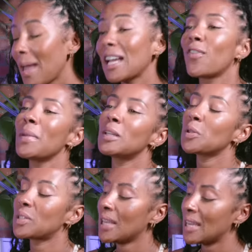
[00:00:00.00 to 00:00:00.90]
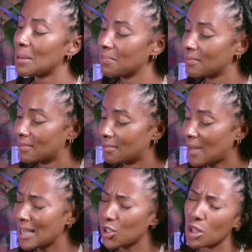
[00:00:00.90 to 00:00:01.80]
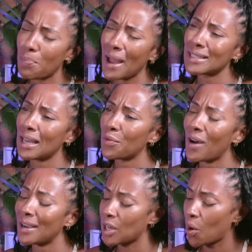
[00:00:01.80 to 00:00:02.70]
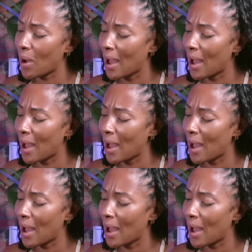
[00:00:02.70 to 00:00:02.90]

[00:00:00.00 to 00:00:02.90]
Make a formidable team, make each other better, and find our